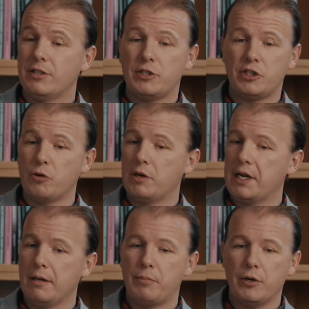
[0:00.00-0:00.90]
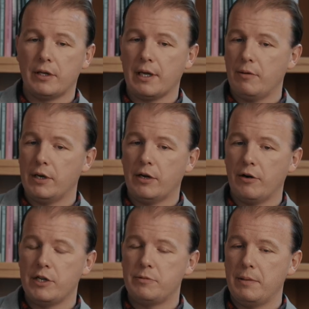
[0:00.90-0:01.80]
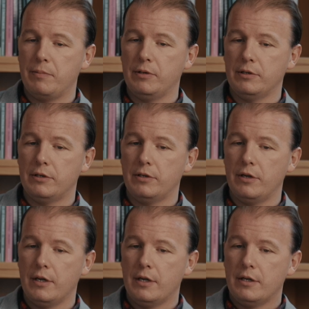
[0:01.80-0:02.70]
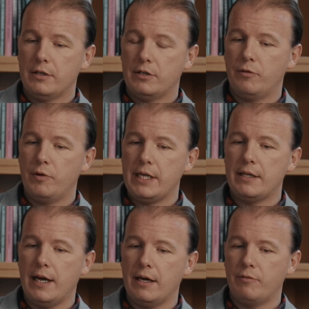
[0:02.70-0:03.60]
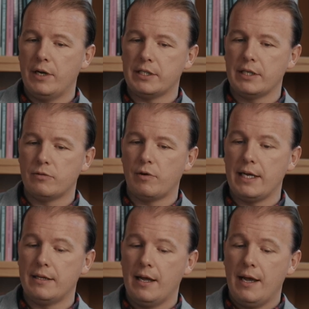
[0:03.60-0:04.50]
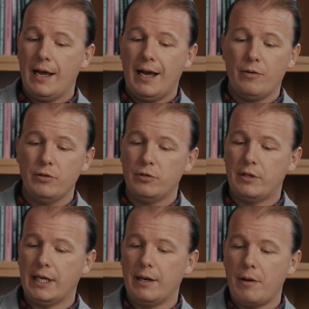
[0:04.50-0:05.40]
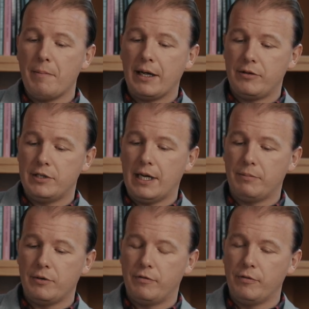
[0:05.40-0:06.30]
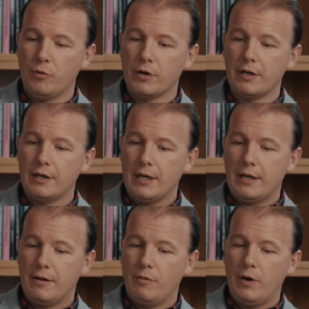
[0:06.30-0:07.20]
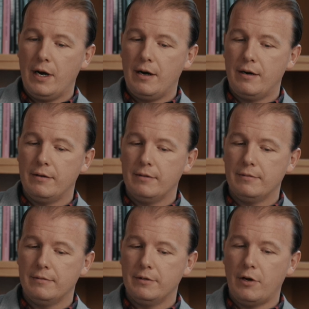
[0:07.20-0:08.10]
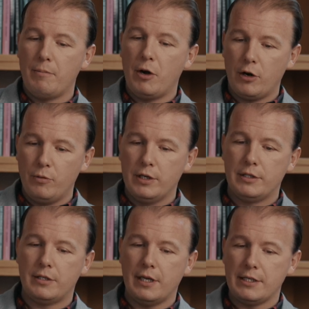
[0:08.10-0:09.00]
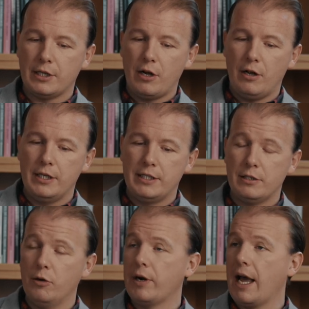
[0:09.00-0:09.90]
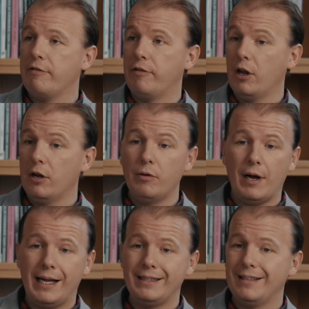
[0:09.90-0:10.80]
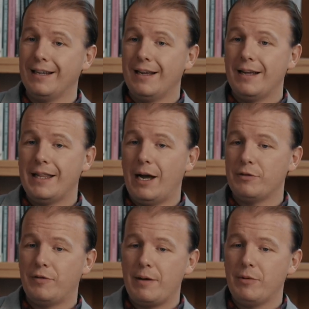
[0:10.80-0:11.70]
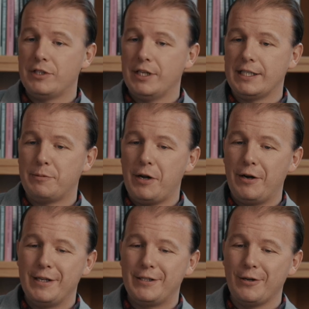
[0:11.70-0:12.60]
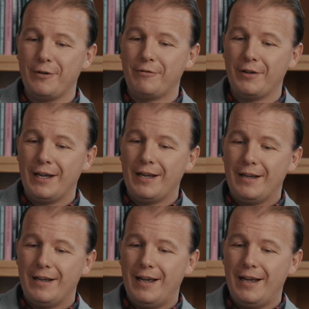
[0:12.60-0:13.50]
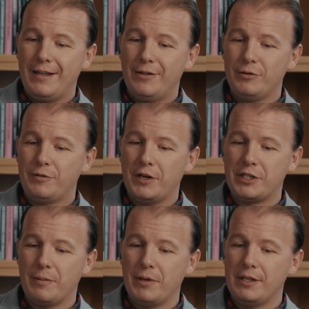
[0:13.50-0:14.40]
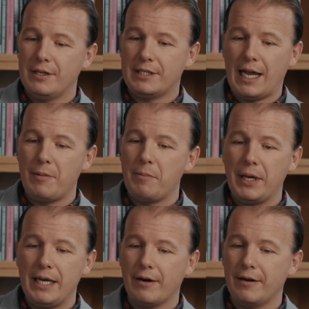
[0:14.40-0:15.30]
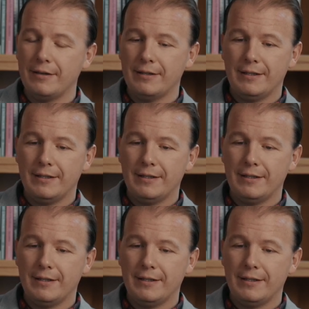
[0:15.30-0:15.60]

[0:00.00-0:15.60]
just a short little book. I would encourage people to read that. Risk is Right. And also thinking about Matthew chapter 4, where our motto was, as a college, is Lord, I follow. And that was very much the experience of those fishermen, Simon Peter,